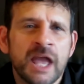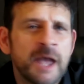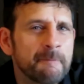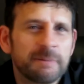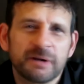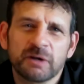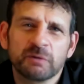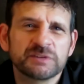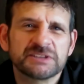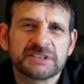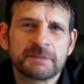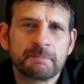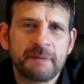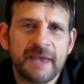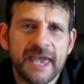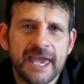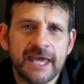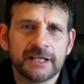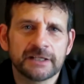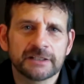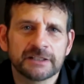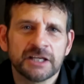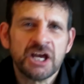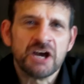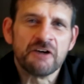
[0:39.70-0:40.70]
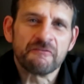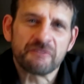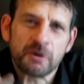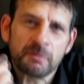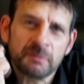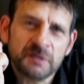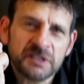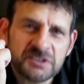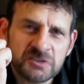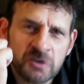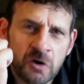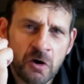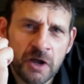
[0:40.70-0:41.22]
But it was apparent
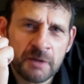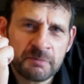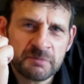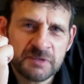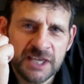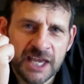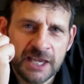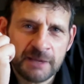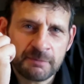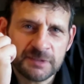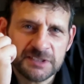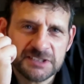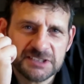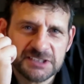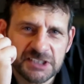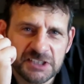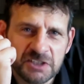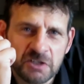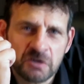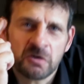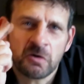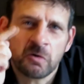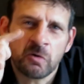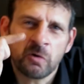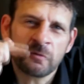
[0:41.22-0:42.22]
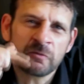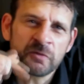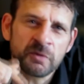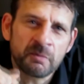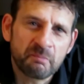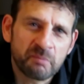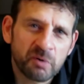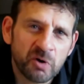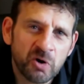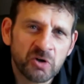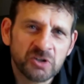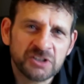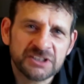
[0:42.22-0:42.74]
from the time Jameson got off the
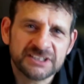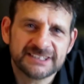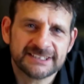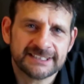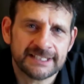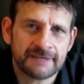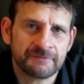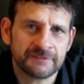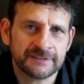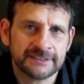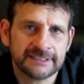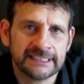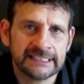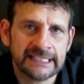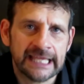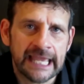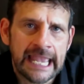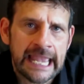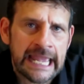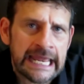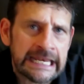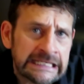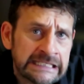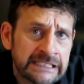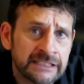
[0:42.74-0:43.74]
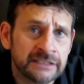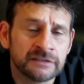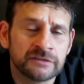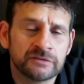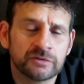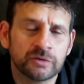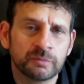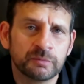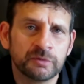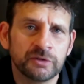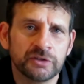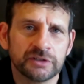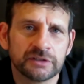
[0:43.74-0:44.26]
boat in 1780 in
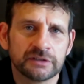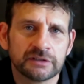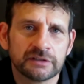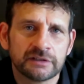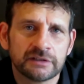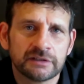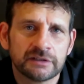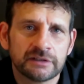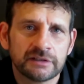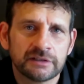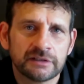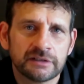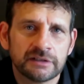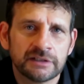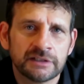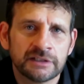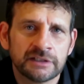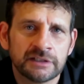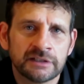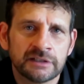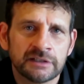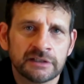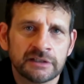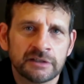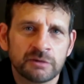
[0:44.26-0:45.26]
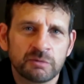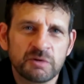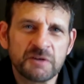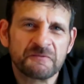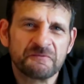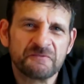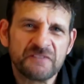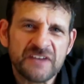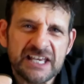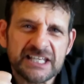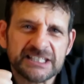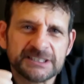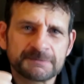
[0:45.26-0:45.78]
Dublin, with
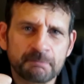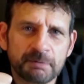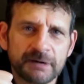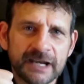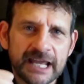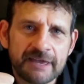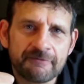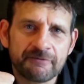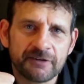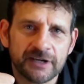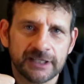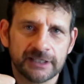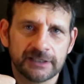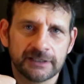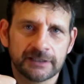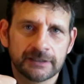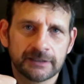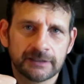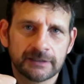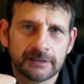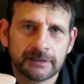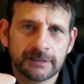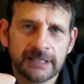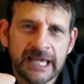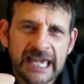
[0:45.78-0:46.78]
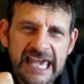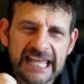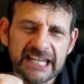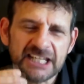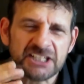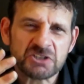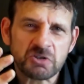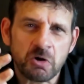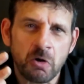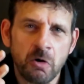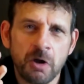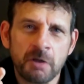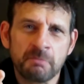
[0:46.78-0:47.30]
fierce bravery and a
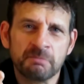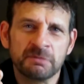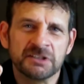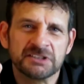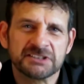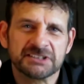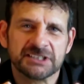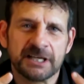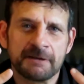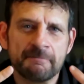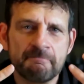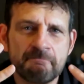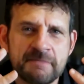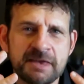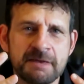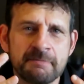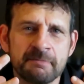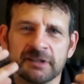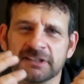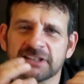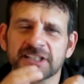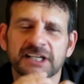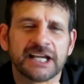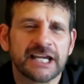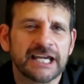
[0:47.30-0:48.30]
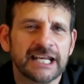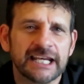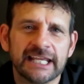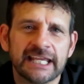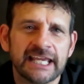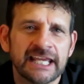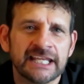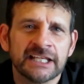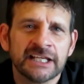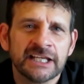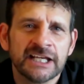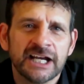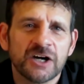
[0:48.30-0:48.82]
timeless commitment to
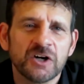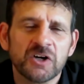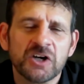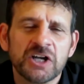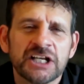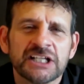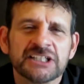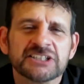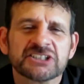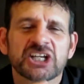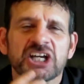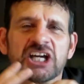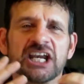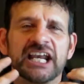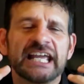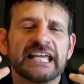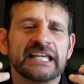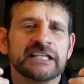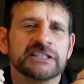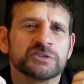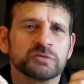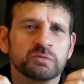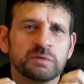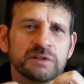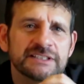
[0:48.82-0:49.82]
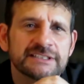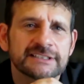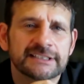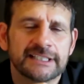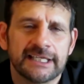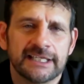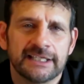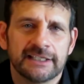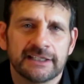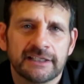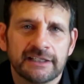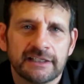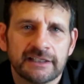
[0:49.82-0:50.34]
create Ireland's greatest
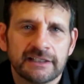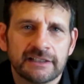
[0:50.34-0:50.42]
whisky,